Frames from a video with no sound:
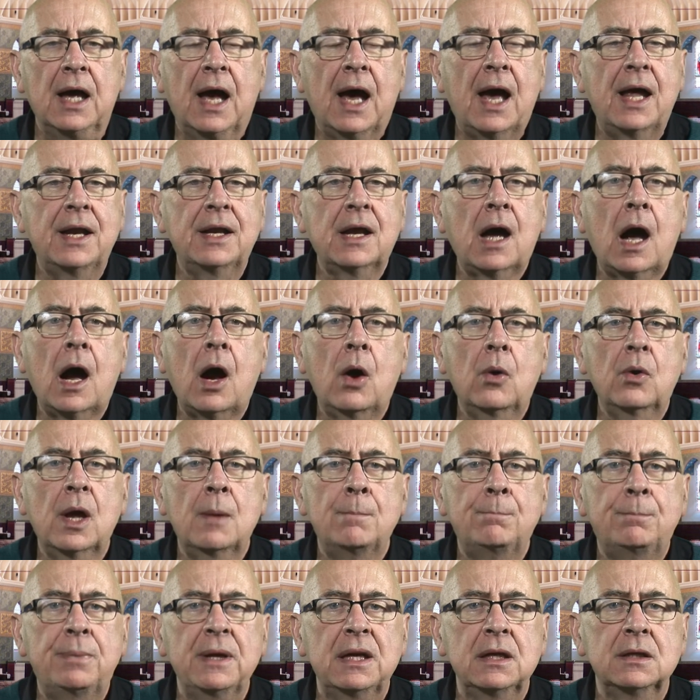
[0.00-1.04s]
and our
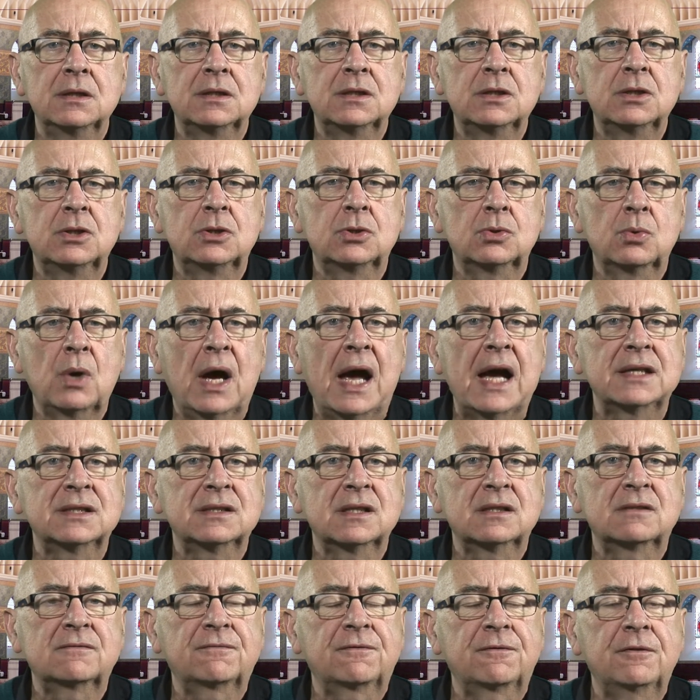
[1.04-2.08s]
ability to act
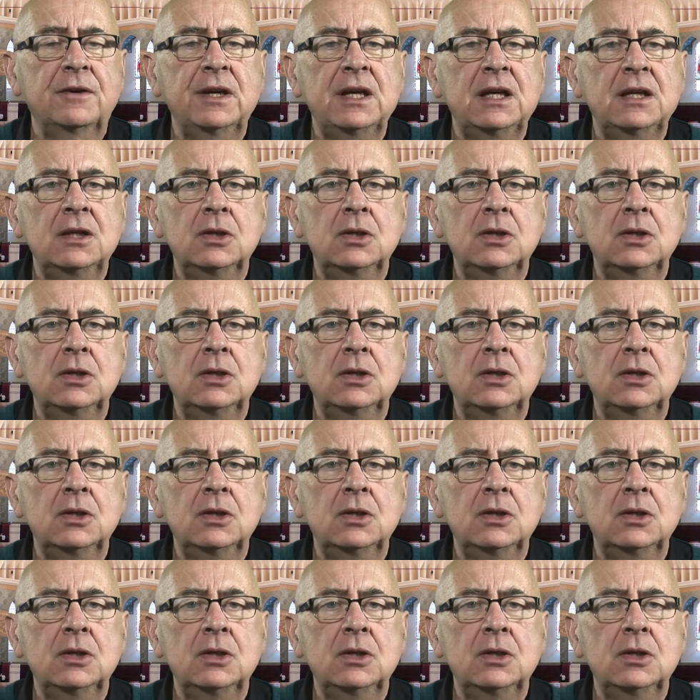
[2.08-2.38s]
as free